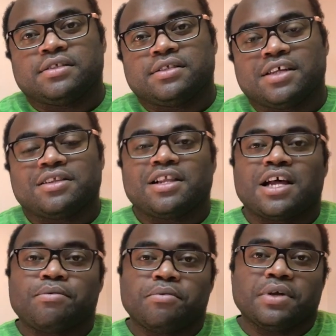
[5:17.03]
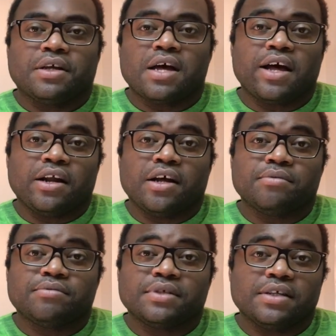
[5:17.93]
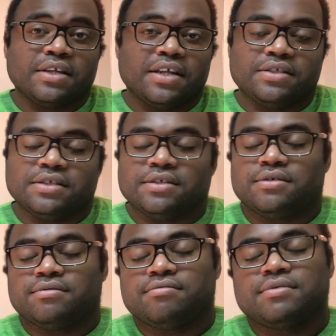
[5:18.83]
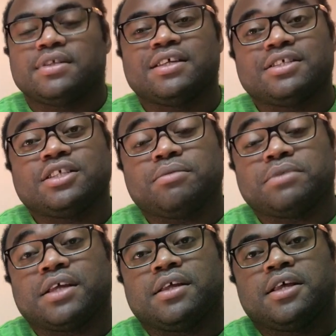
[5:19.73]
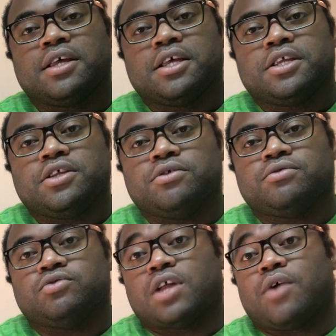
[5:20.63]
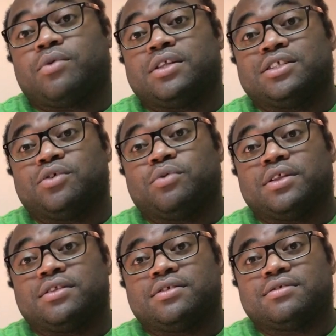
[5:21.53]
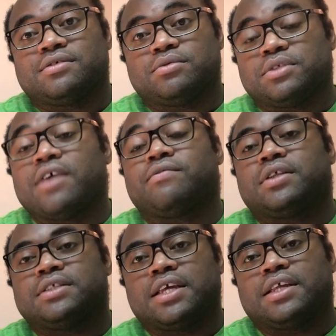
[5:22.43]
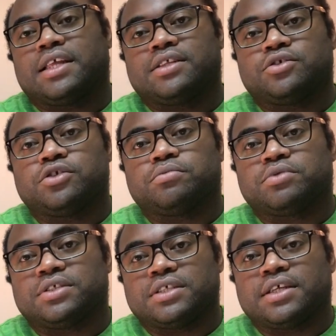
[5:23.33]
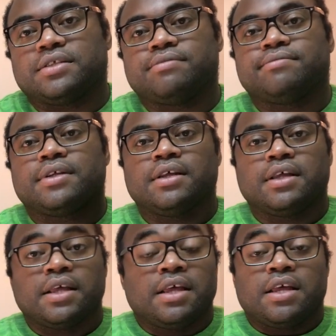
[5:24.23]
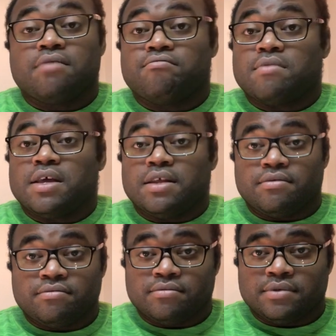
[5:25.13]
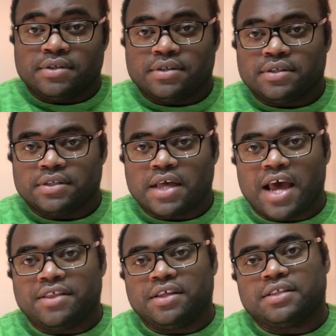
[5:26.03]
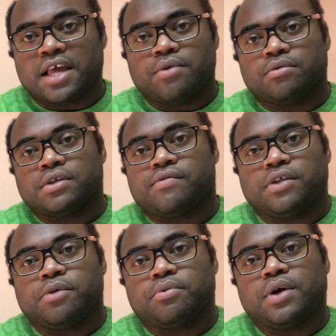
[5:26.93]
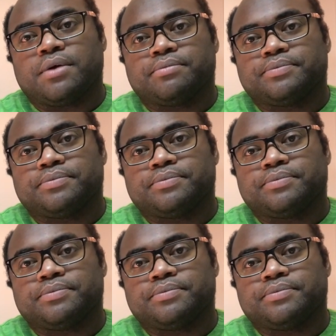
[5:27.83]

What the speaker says: That's a lot of people get caught up, and it's something that you do not want to deal with. So definitely taking like 30%, and I think that will definitely help you out.